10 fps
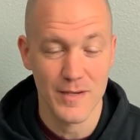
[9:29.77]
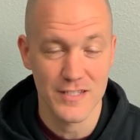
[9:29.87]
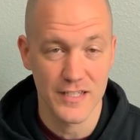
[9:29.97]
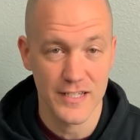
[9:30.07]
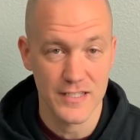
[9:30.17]

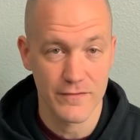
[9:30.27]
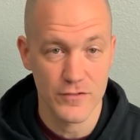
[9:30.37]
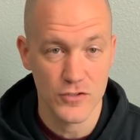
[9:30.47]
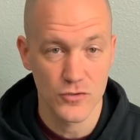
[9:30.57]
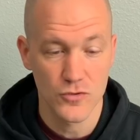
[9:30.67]
son gets up for
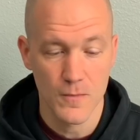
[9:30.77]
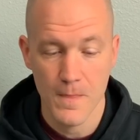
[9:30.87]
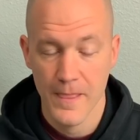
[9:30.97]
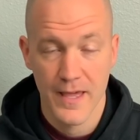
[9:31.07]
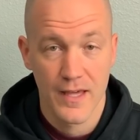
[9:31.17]
school,
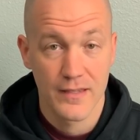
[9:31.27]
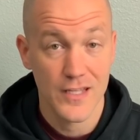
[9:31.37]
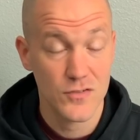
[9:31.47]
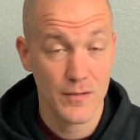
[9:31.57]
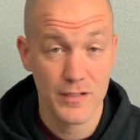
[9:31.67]

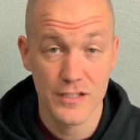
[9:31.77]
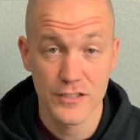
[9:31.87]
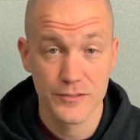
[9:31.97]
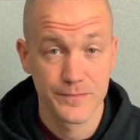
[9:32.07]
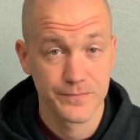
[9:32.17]
that's what I'm going to do.